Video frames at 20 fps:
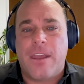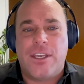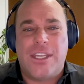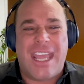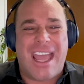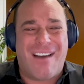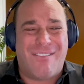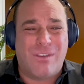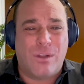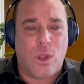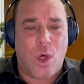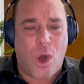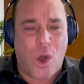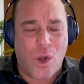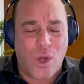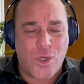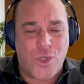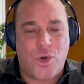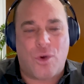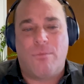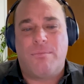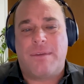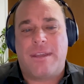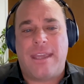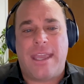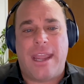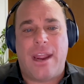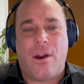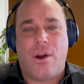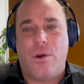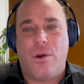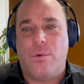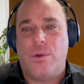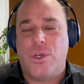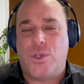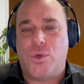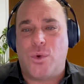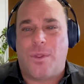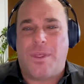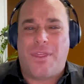Do you have long-term care to
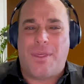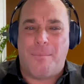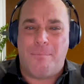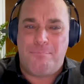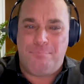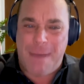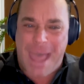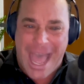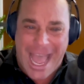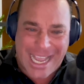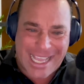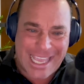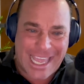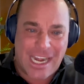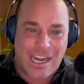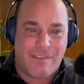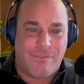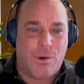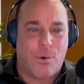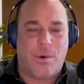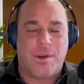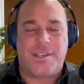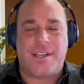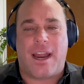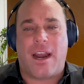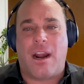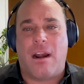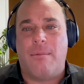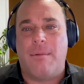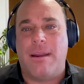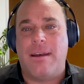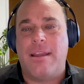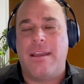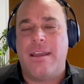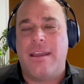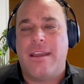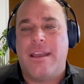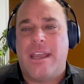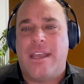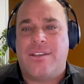ensure that the back end of your retirement
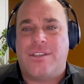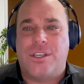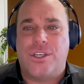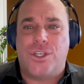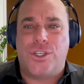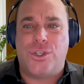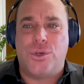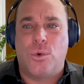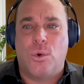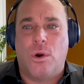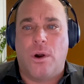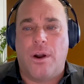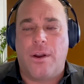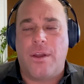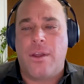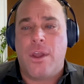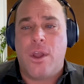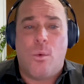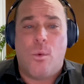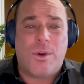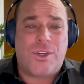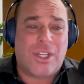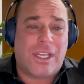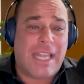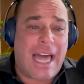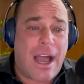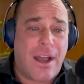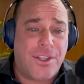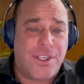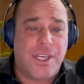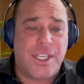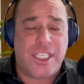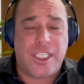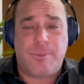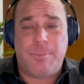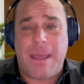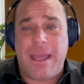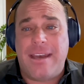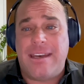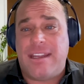is insured, which allows you to
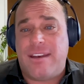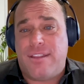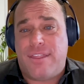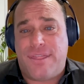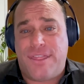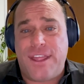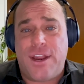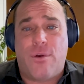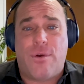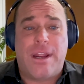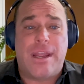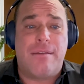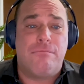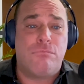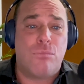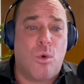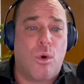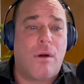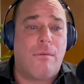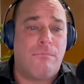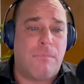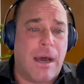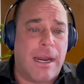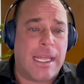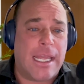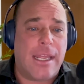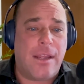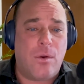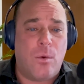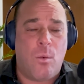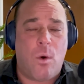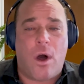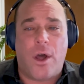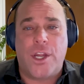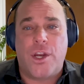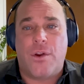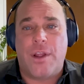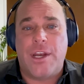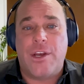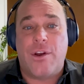spend, in theory, more money
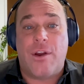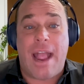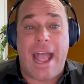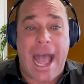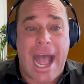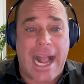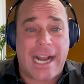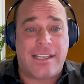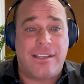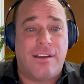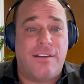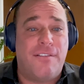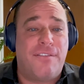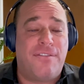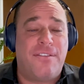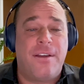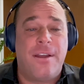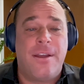while you're in your active